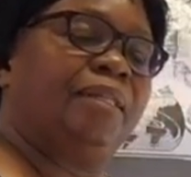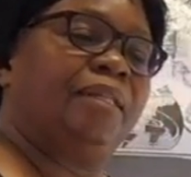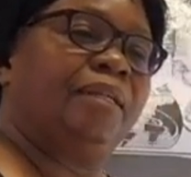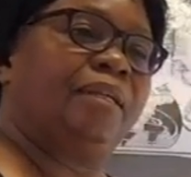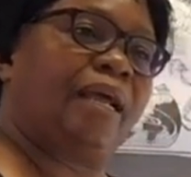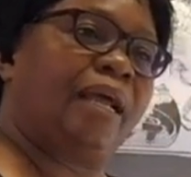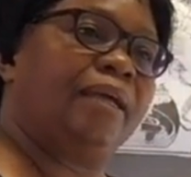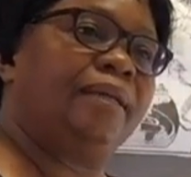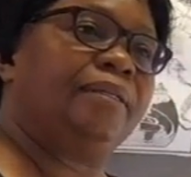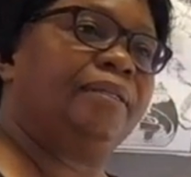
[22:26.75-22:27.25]

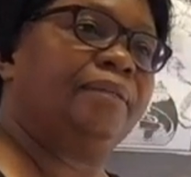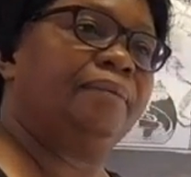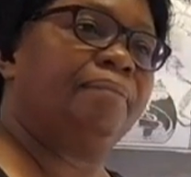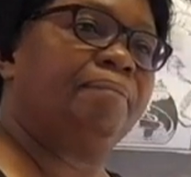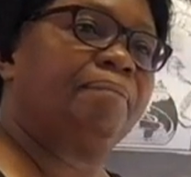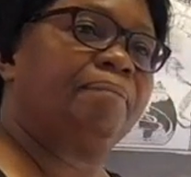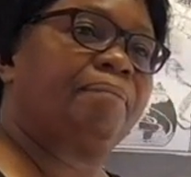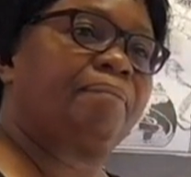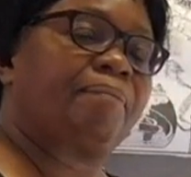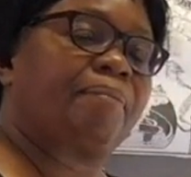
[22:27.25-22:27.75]
Right?
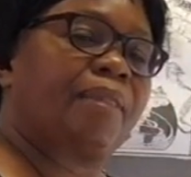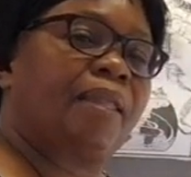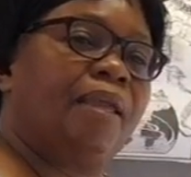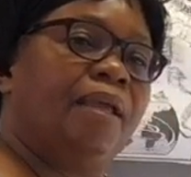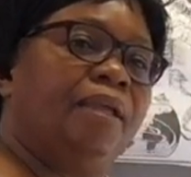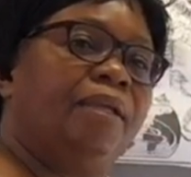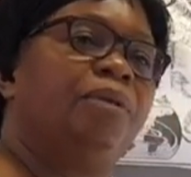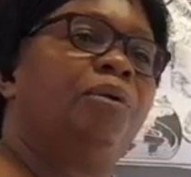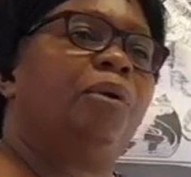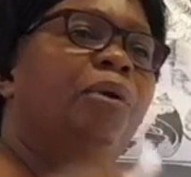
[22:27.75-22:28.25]

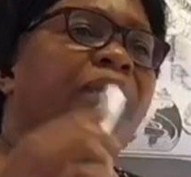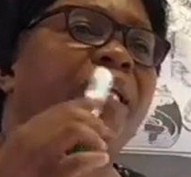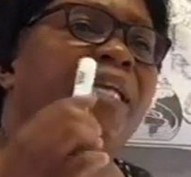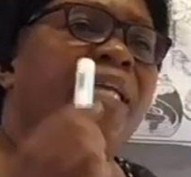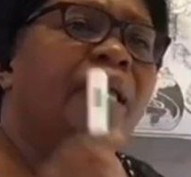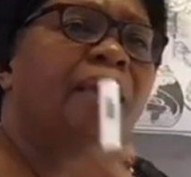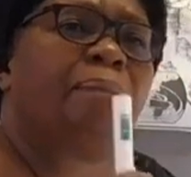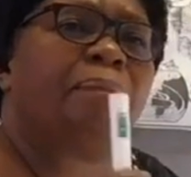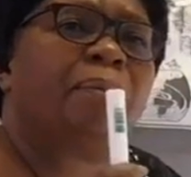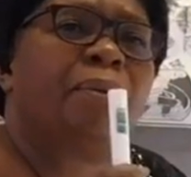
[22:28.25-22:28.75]
You
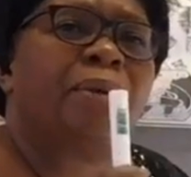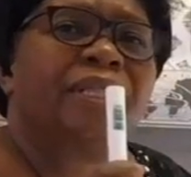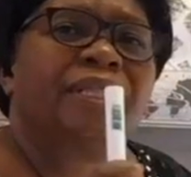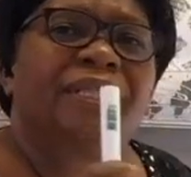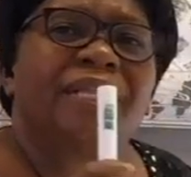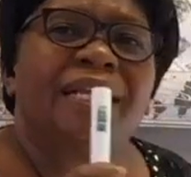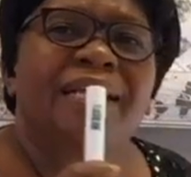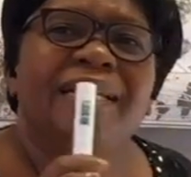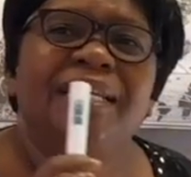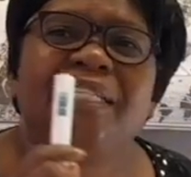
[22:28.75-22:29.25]
keep
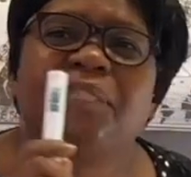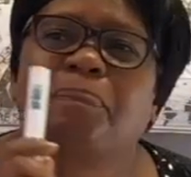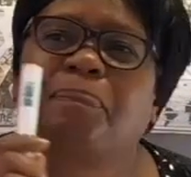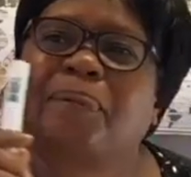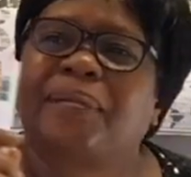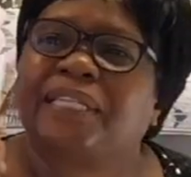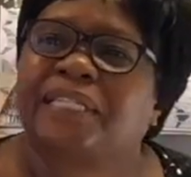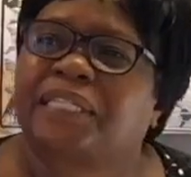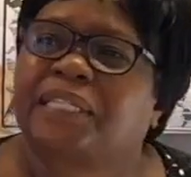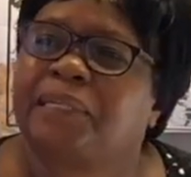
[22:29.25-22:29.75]
within his
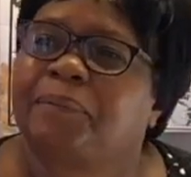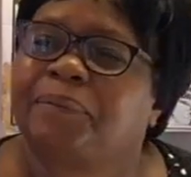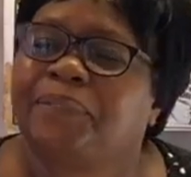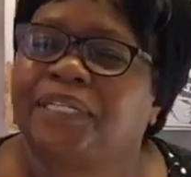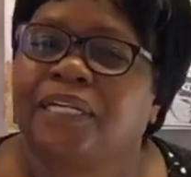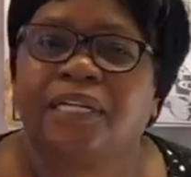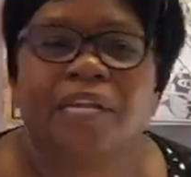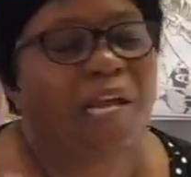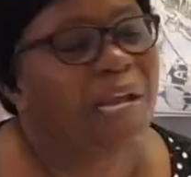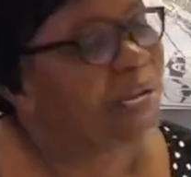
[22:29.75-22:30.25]

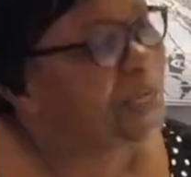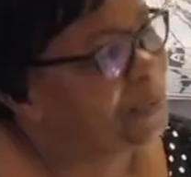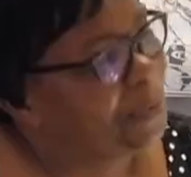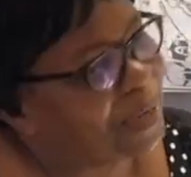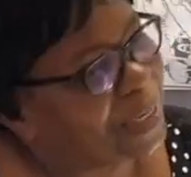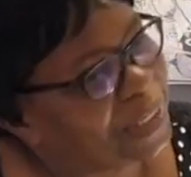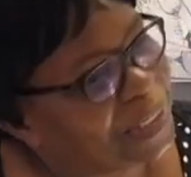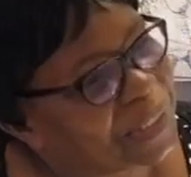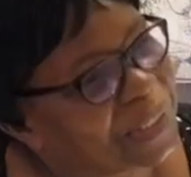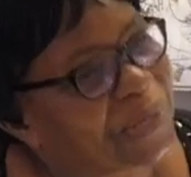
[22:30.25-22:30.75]
prescription, you
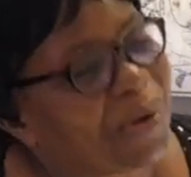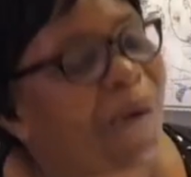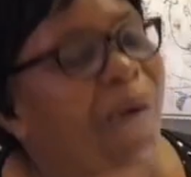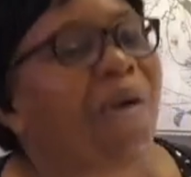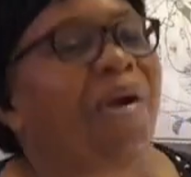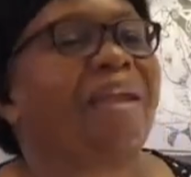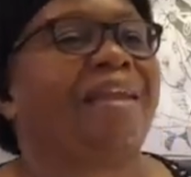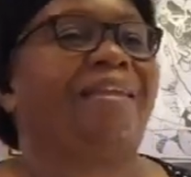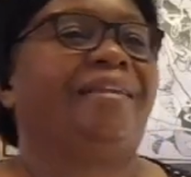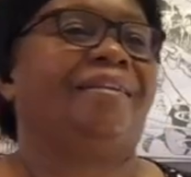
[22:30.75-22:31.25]

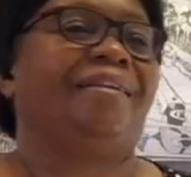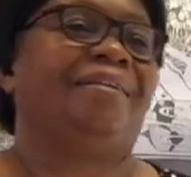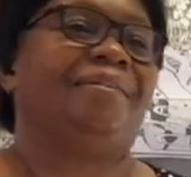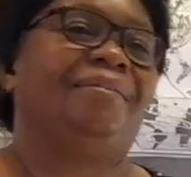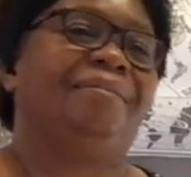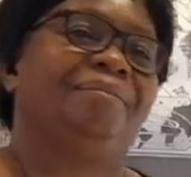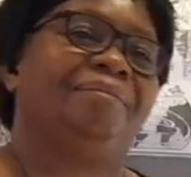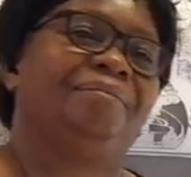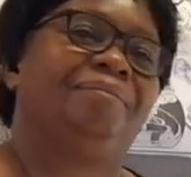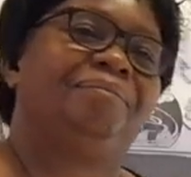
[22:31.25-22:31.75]
enjoy.
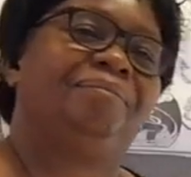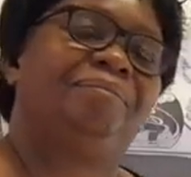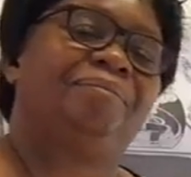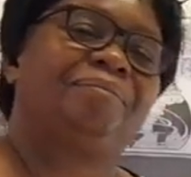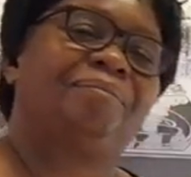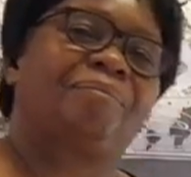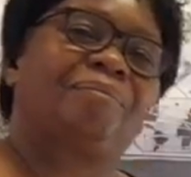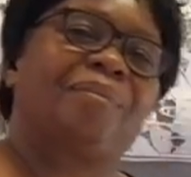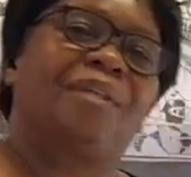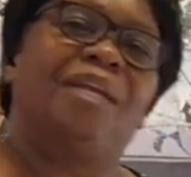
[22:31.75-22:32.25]

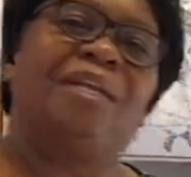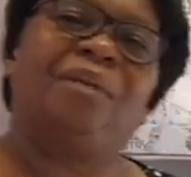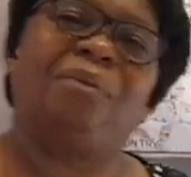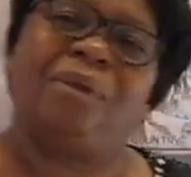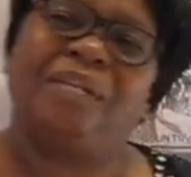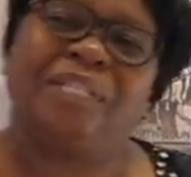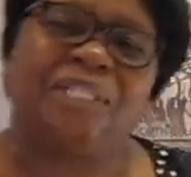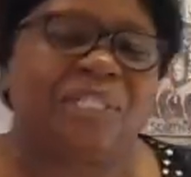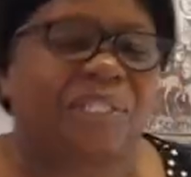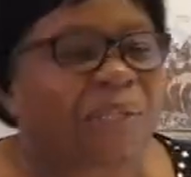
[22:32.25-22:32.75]
You
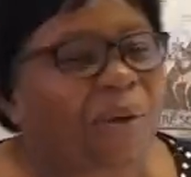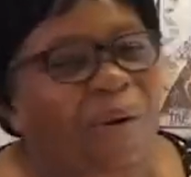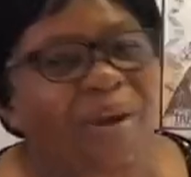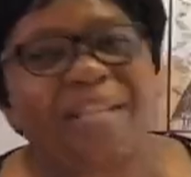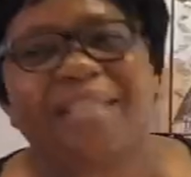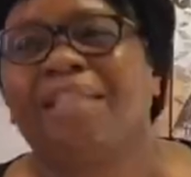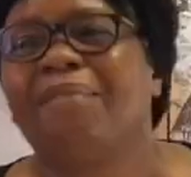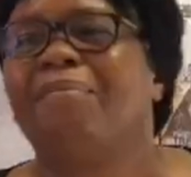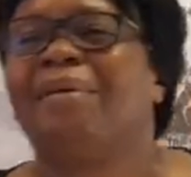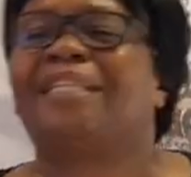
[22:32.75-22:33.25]
enjoy
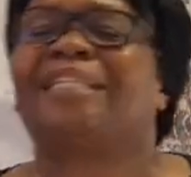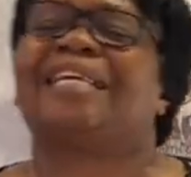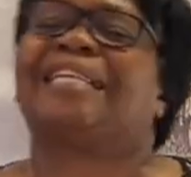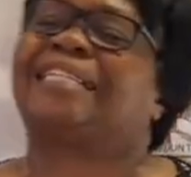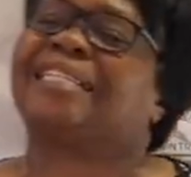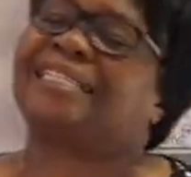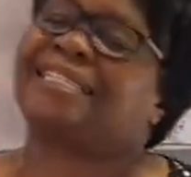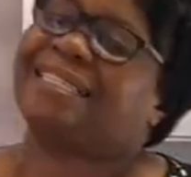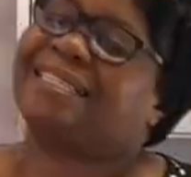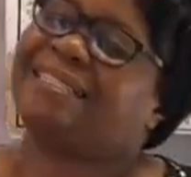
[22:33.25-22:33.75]
the message.
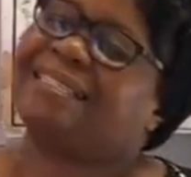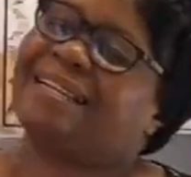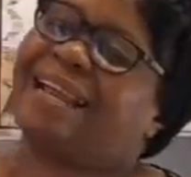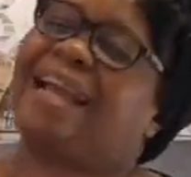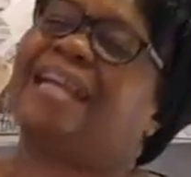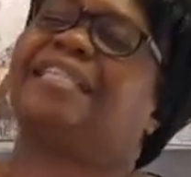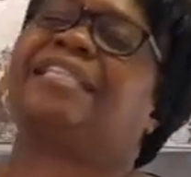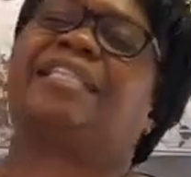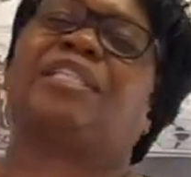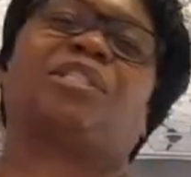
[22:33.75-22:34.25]
It's
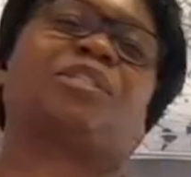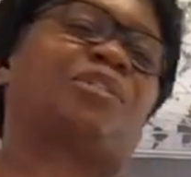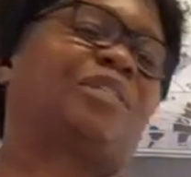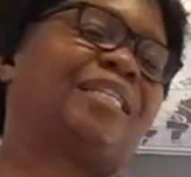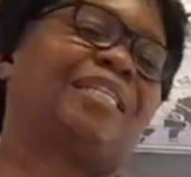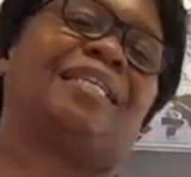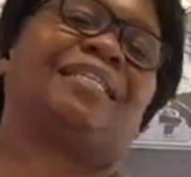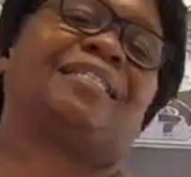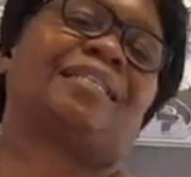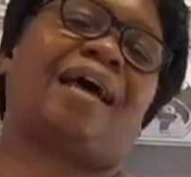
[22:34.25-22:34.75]
nice,
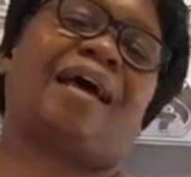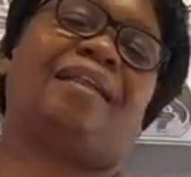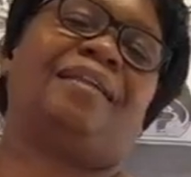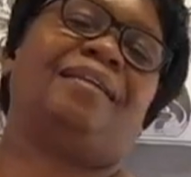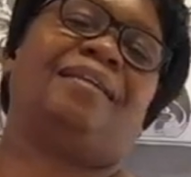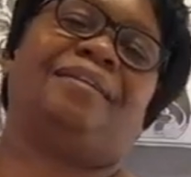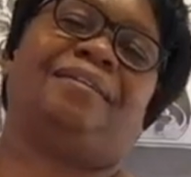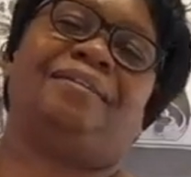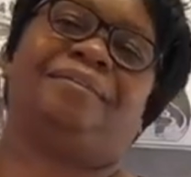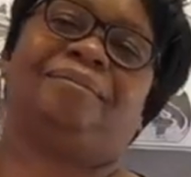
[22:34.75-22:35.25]
sweet as
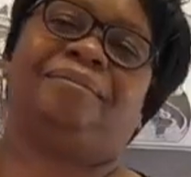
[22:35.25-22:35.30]
honey.